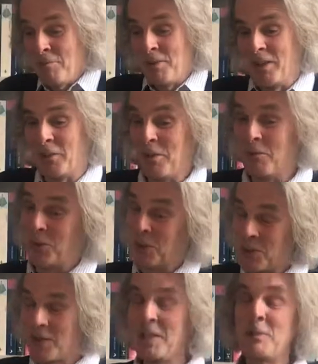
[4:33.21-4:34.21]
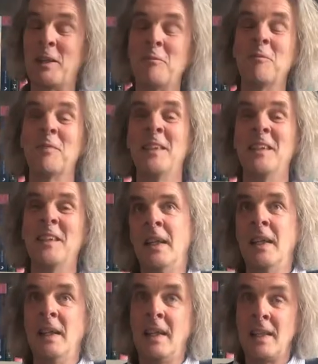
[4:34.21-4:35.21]
I'm really looking forward to it anyway.
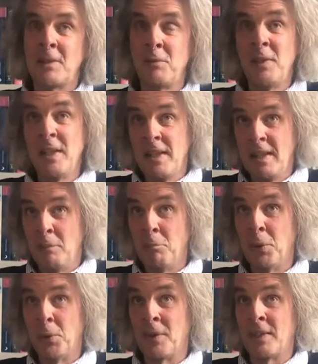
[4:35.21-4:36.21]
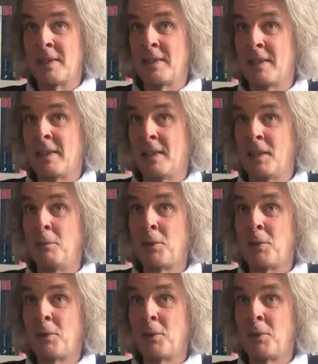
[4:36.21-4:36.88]
It's really important as a society